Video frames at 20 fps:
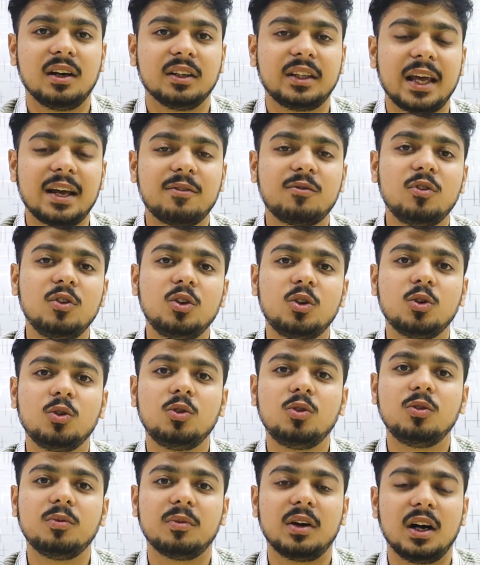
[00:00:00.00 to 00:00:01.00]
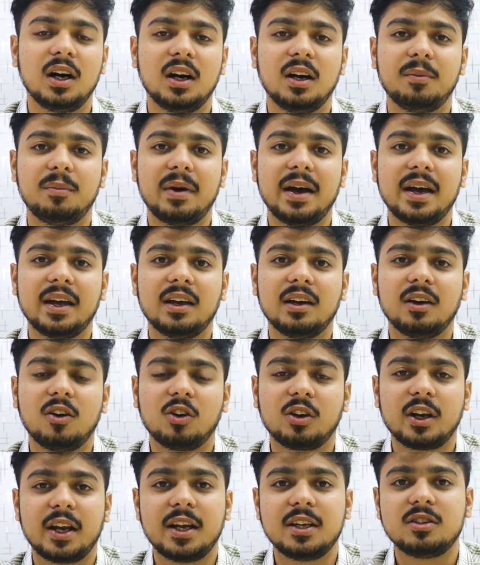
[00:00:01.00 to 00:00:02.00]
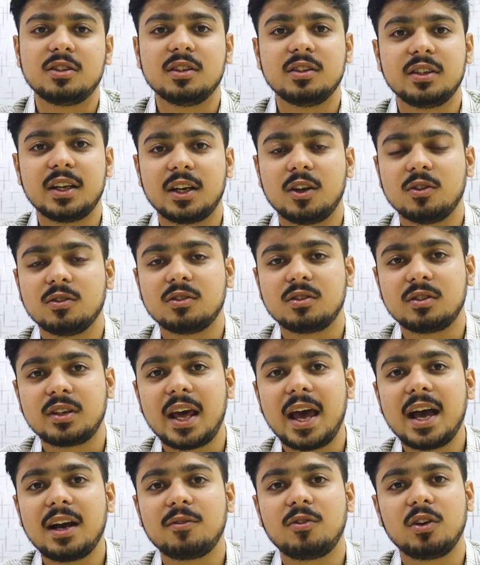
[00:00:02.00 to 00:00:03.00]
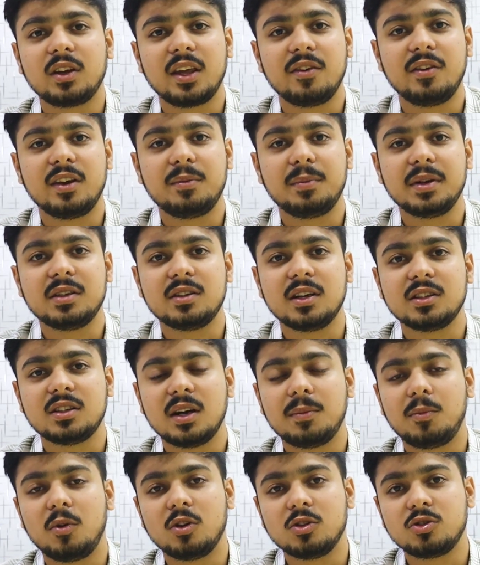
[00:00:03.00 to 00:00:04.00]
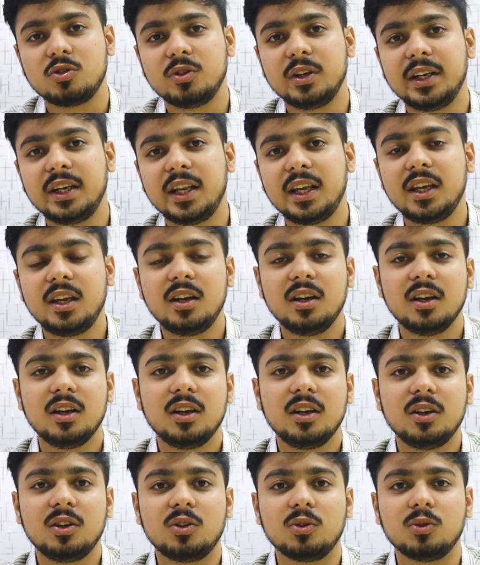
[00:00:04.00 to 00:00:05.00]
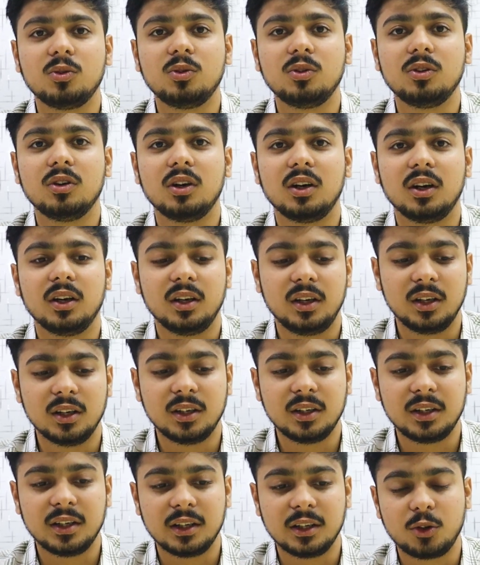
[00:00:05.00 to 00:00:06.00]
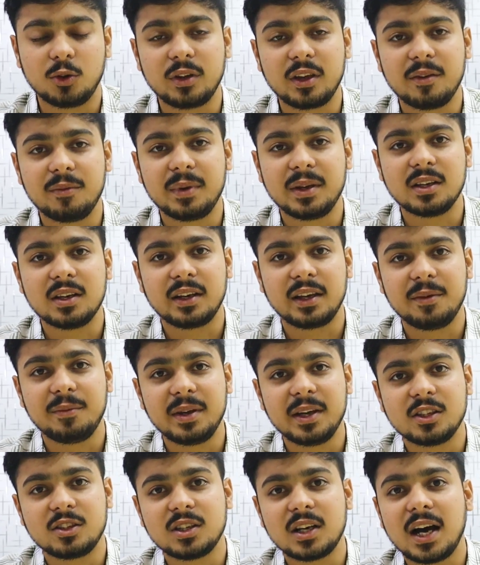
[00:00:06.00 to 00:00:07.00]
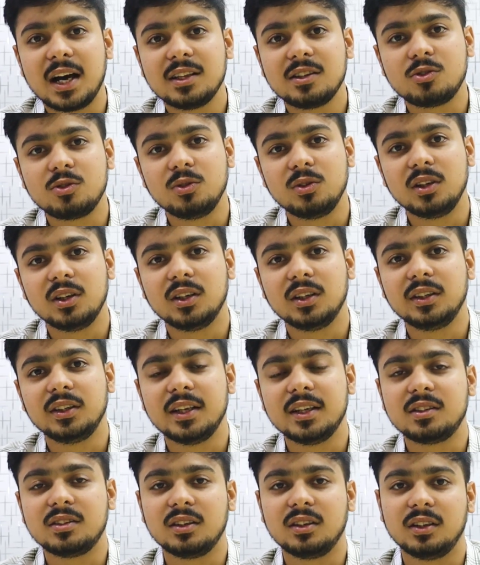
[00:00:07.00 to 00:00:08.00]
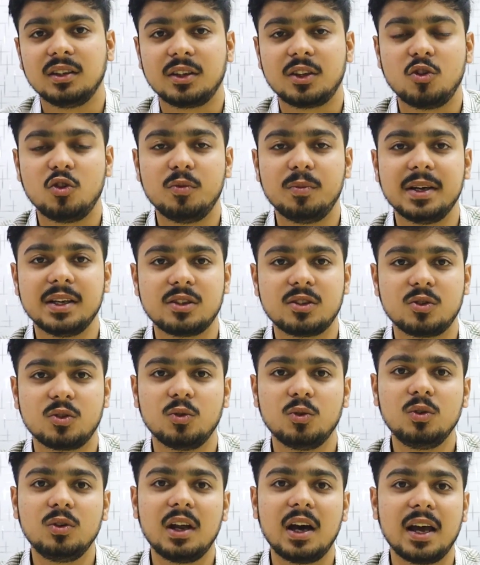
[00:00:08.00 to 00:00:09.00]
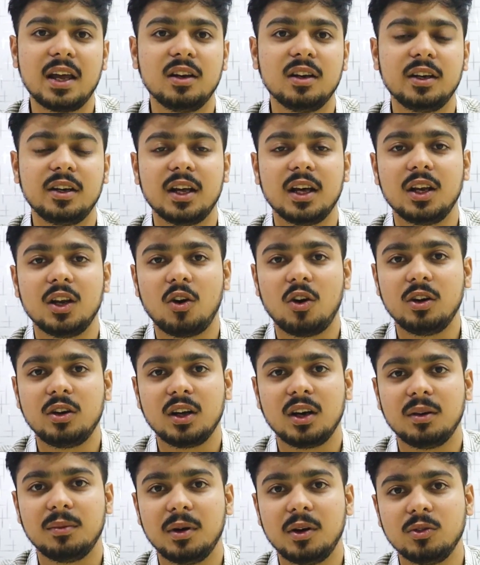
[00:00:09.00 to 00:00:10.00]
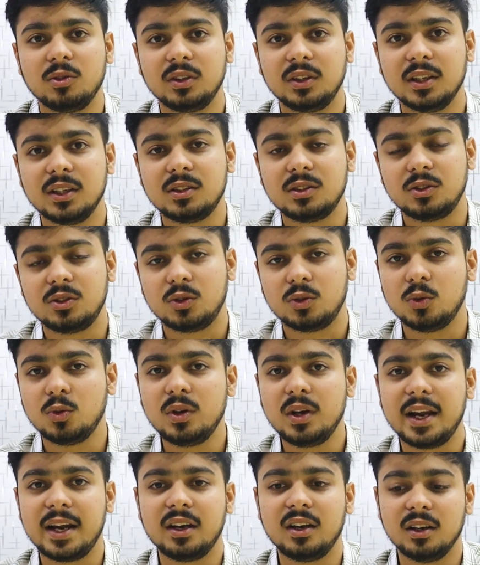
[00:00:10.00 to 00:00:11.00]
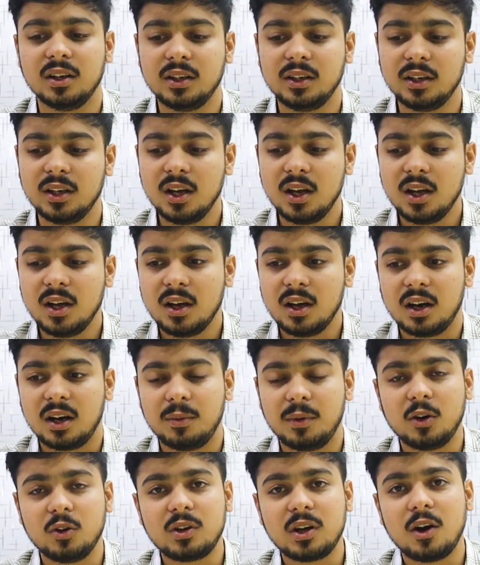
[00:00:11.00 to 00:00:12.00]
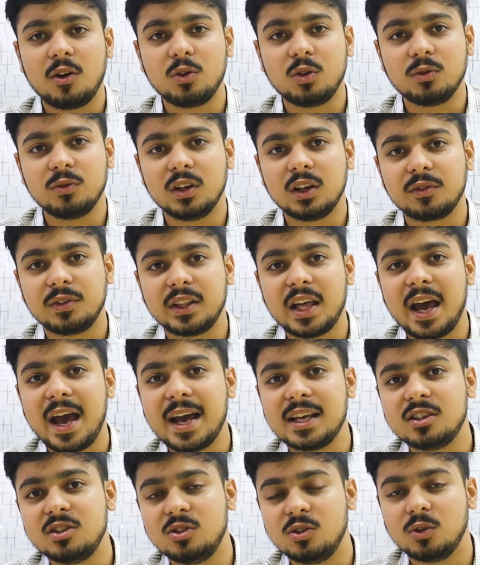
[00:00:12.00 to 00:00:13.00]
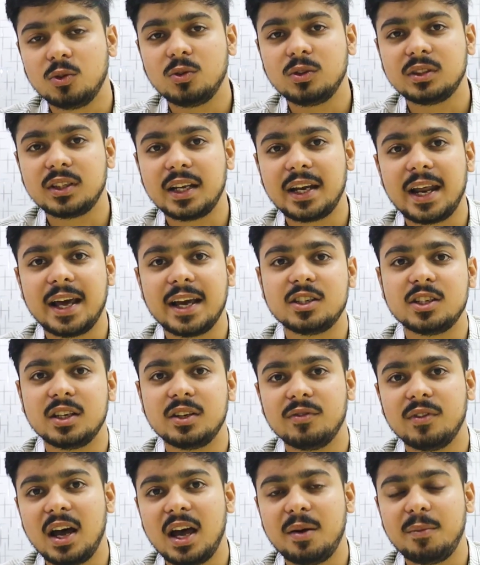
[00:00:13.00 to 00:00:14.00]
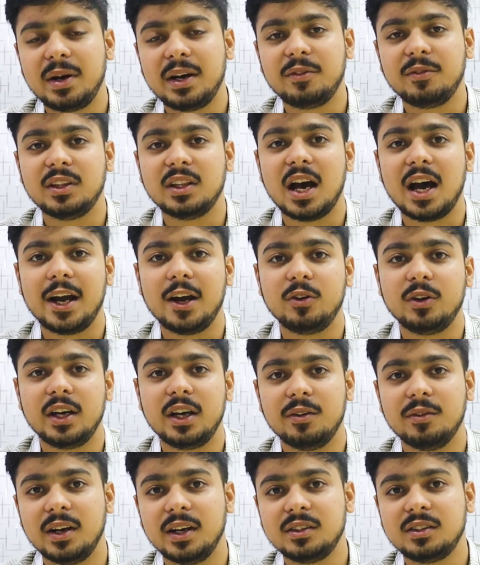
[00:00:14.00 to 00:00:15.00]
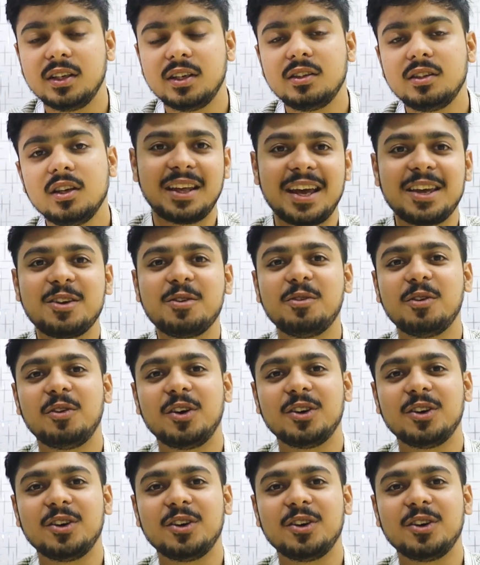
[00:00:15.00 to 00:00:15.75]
thankful to my organization XenonStack for giving me such opportunity to learn, to give me a chance to learn this KubeEdge tool. I learned a lot about this tool and learned about how to work with the edge nodes and edge environment with IoT devices. Thank you for